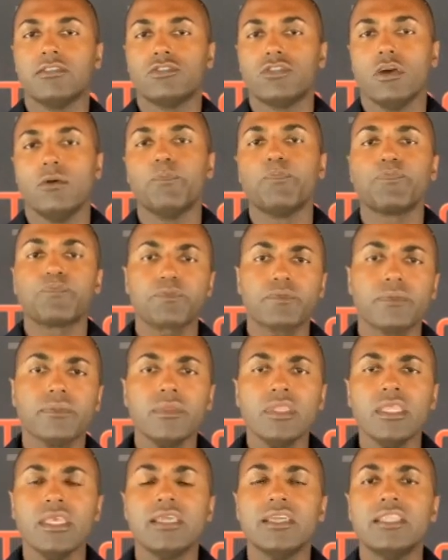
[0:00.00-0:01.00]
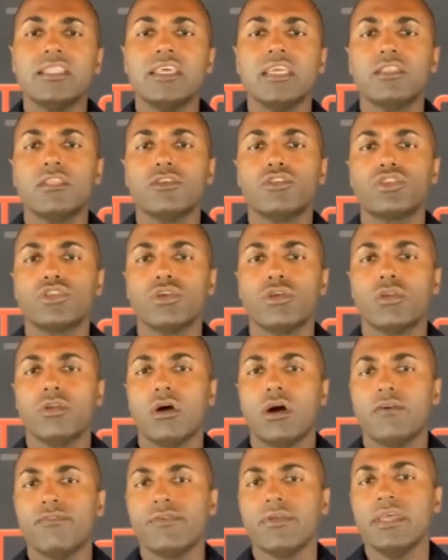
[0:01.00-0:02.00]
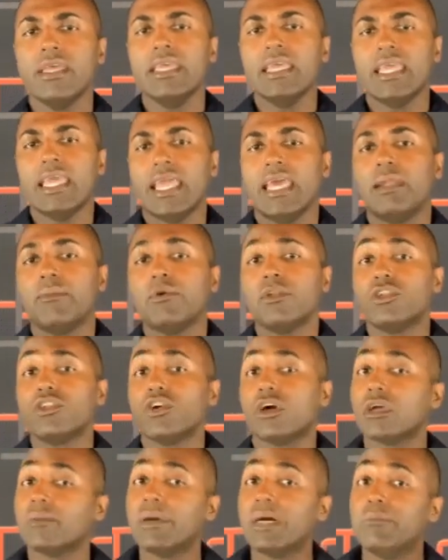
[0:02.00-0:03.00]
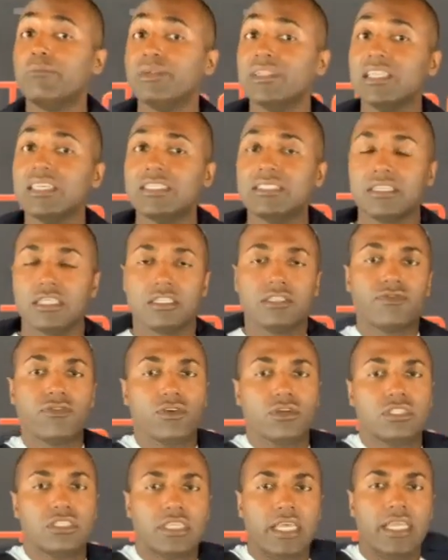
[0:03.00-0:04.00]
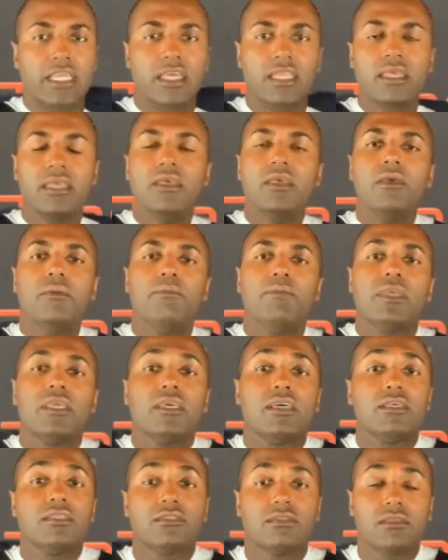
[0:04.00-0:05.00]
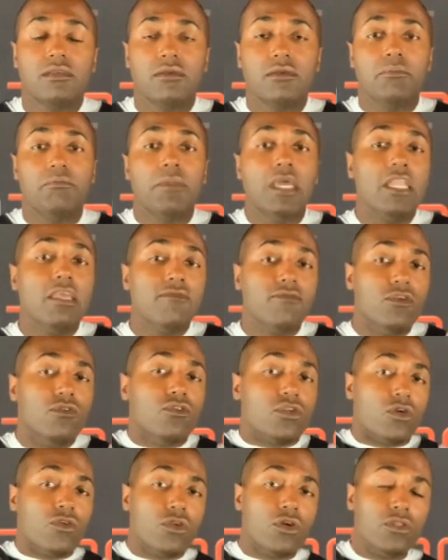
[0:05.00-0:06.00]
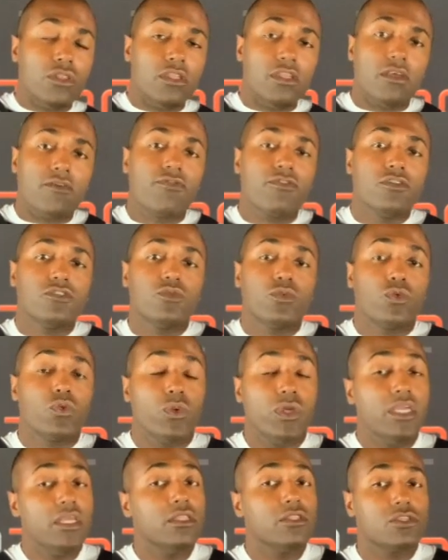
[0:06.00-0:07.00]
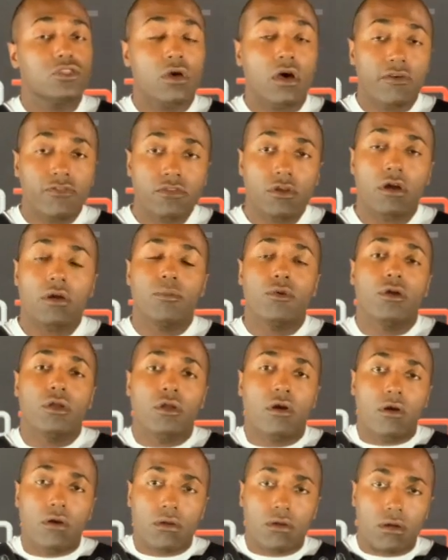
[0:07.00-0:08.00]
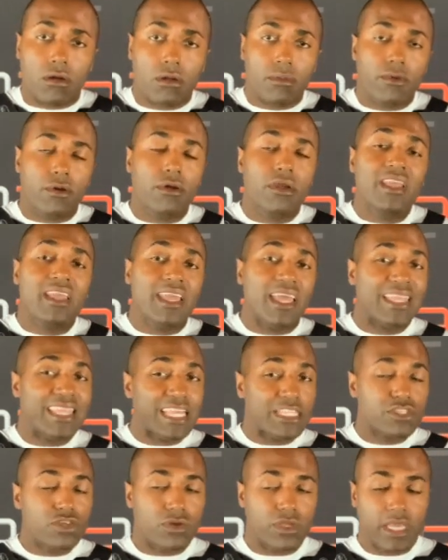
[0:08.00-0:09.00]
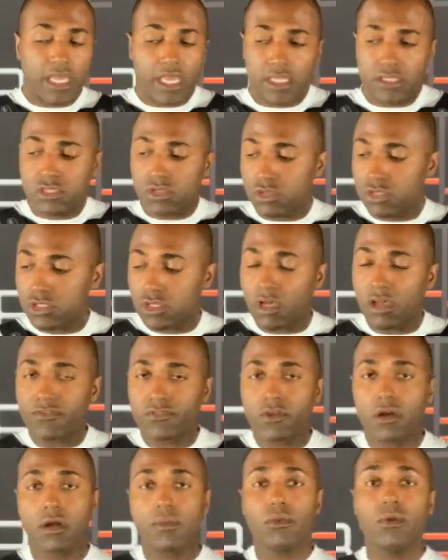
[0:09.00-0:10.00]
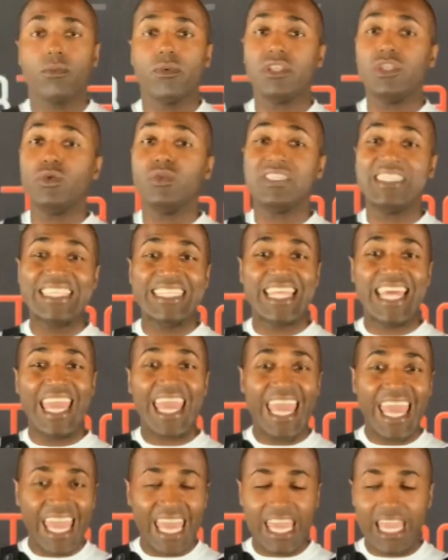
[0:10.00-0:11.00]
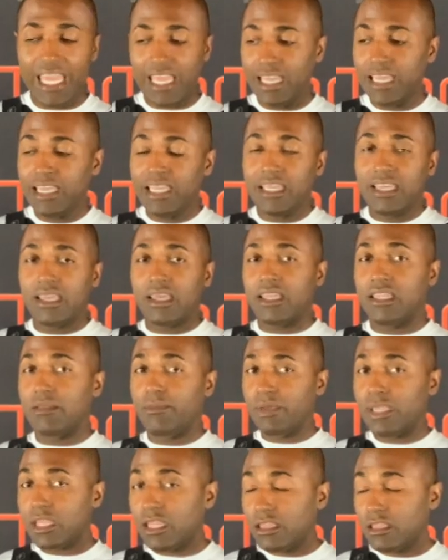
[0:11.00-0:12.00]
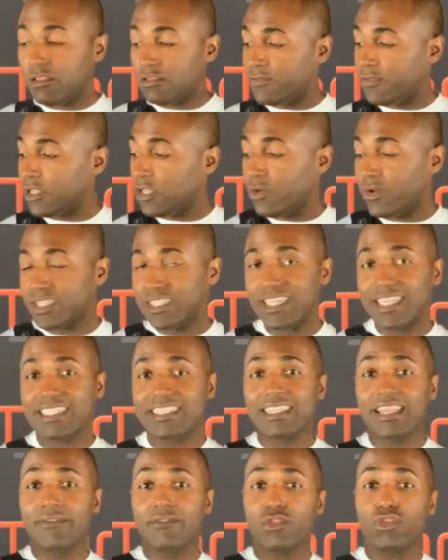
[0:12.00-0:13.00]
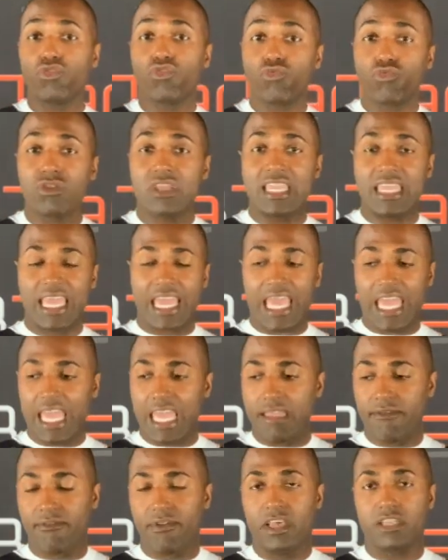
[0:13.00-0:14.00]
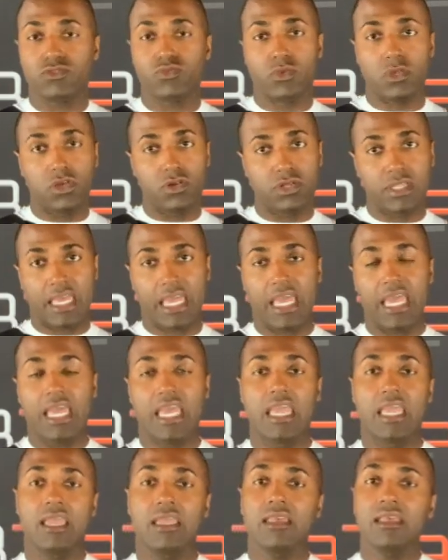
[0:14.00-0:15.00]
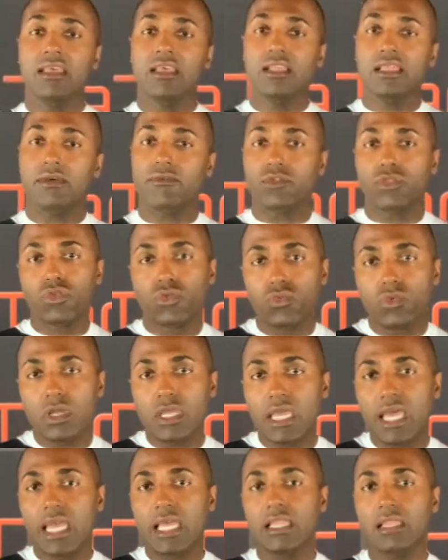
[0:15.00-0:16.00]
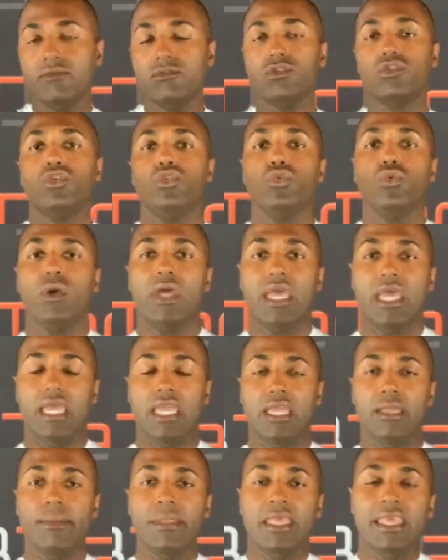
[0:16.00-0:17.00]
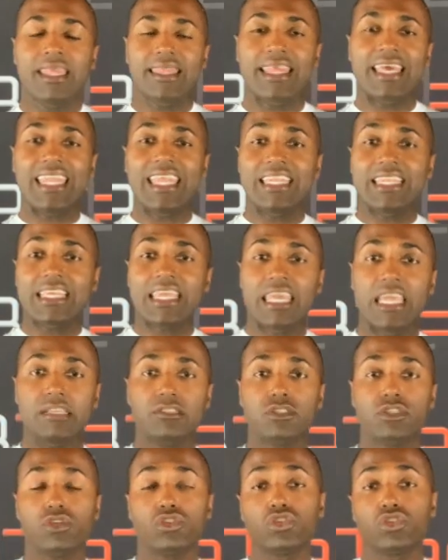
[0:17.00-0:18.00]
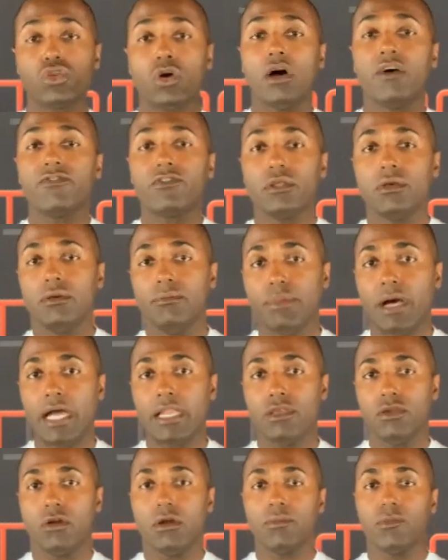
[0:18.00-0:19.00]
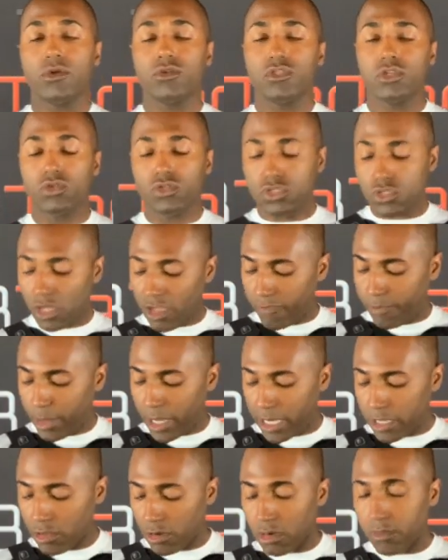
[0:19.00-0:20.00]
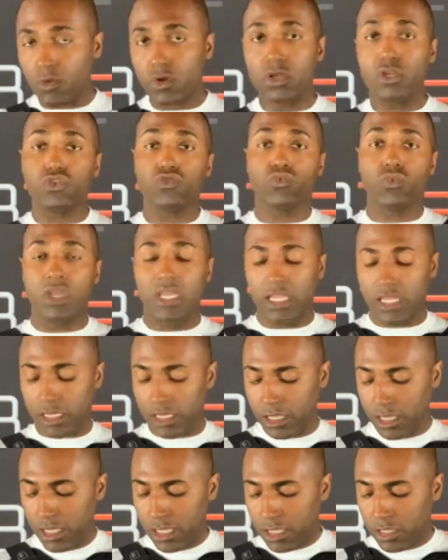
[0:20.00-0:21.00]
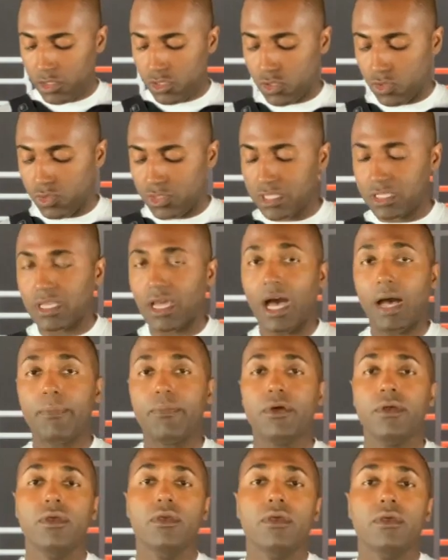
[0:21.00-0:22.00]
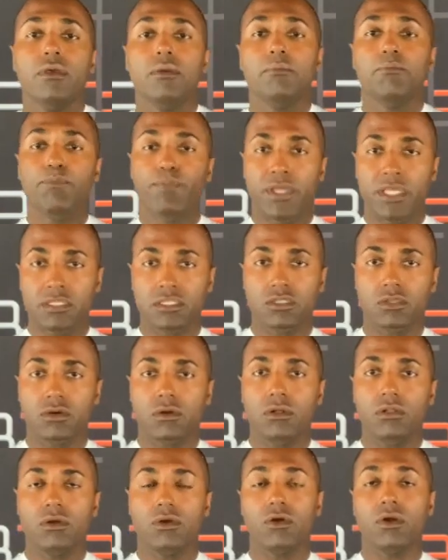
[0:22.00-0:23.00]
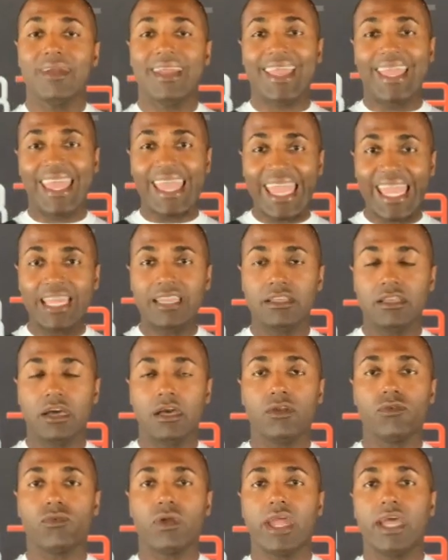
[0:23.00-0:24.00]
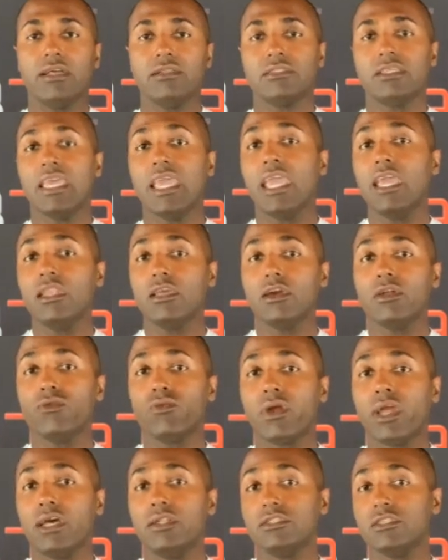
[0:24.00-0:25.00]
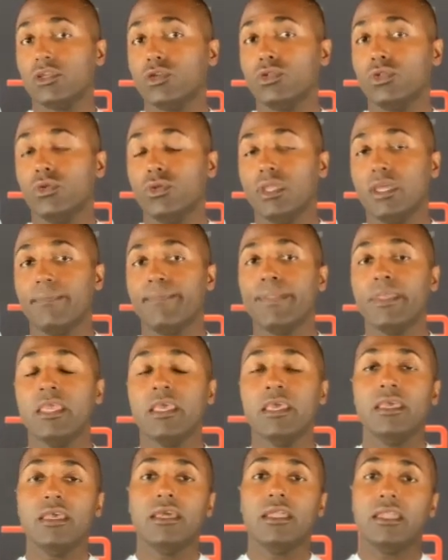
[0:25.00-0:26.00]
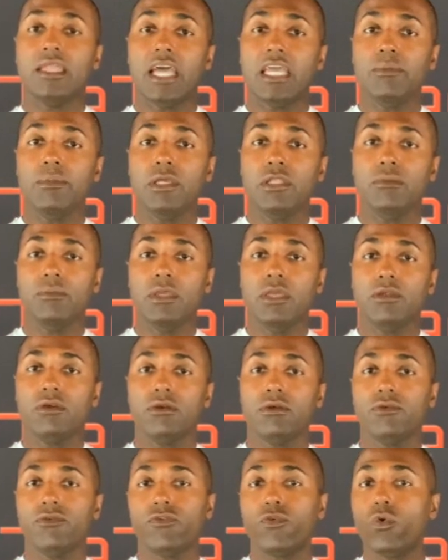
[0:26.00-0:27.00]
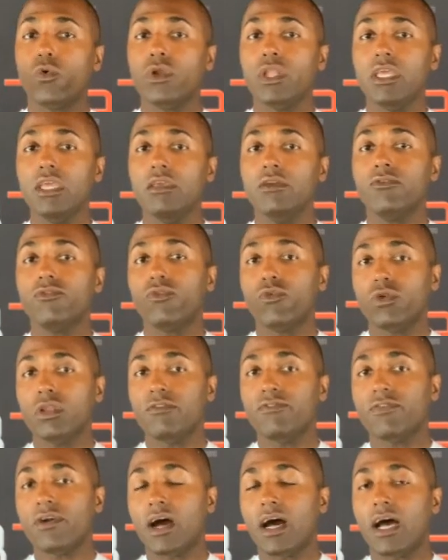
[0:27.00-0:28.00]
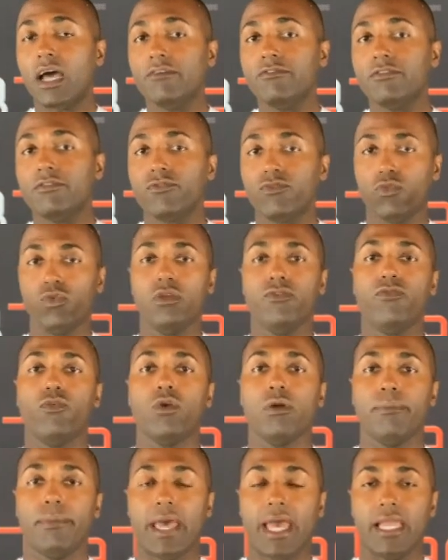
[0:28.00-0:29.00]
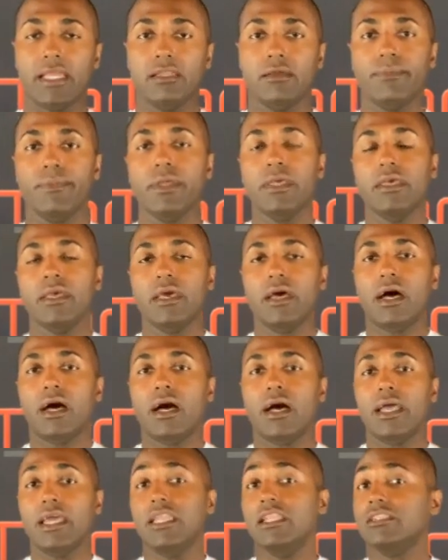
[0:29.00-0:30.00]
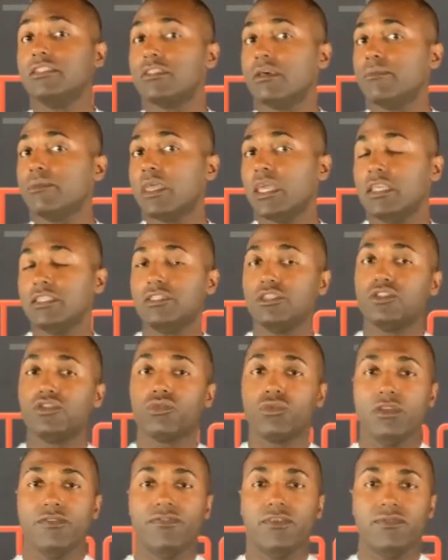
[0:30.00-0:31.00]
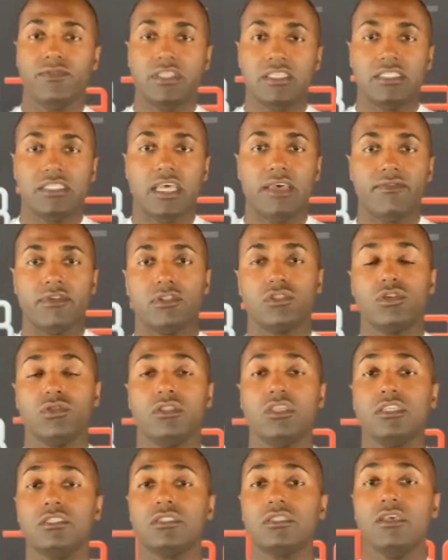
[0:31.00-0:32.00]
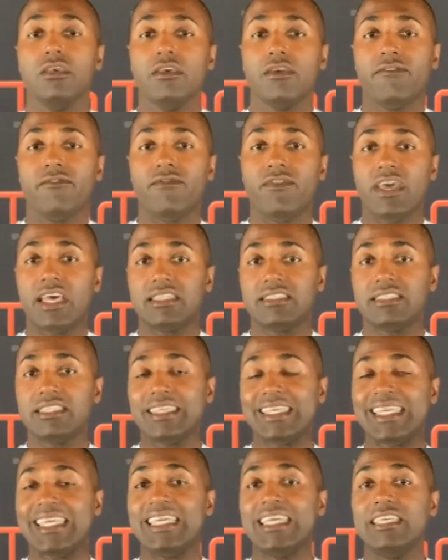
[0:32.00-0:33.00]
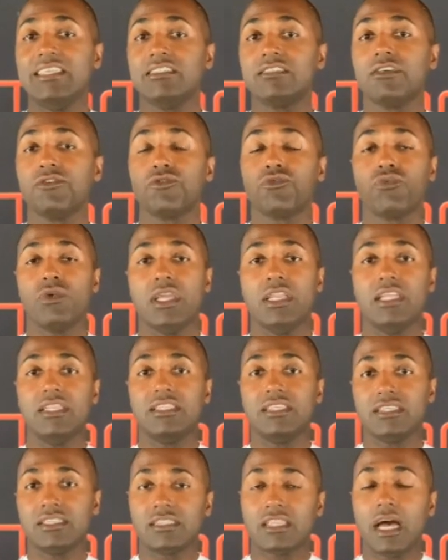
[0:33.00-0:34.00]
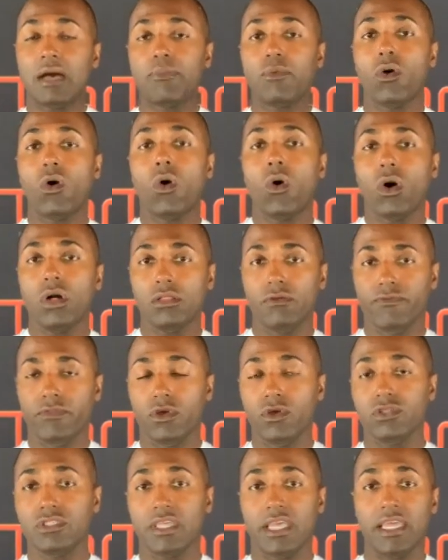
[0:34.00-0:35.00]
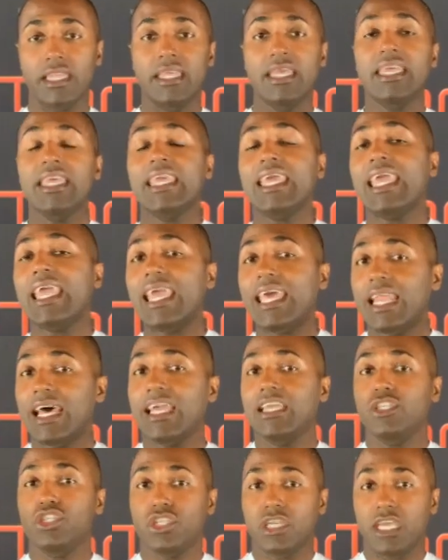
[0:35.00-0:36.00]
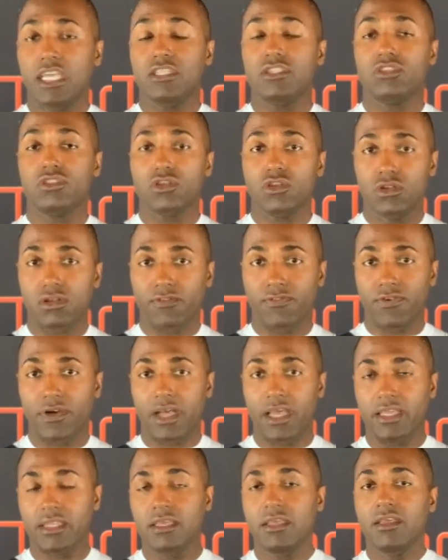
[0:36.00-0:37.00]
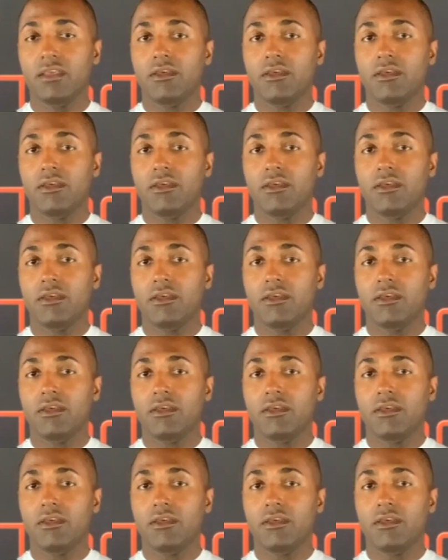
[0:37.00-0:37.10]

So I'm gonna take this shirt off and I'm gonna talk about ballistics for a second because many of you don't know the difference between soft armor and hard armor, and that's okay. So soft armor, when you see the A, and the beginning of this video I said it's a level 3A vest. When you hear the A, level 3A, level 2A, that indicates soft body armor. So soft body armor is rated to stop pistol or handgun rounds. Handgun rounds including 9 millimeter, 40, 45, 44 Magnum, uh, and in some cases 357. So this vest is rated to stop all of those and NIJ certified.